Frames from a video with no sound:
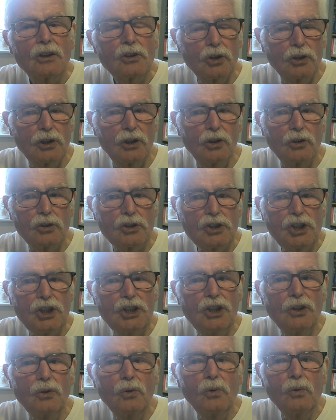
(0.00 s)
Good luck to
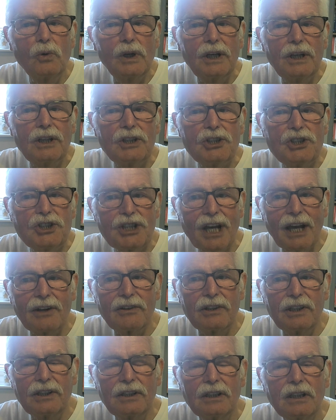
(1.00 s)
you, uh,
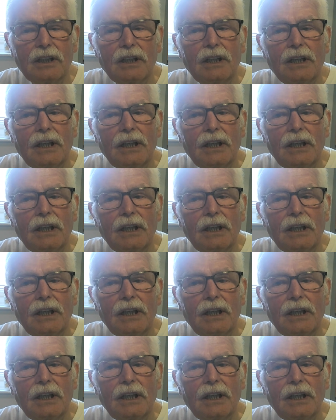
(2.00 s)
Sharon.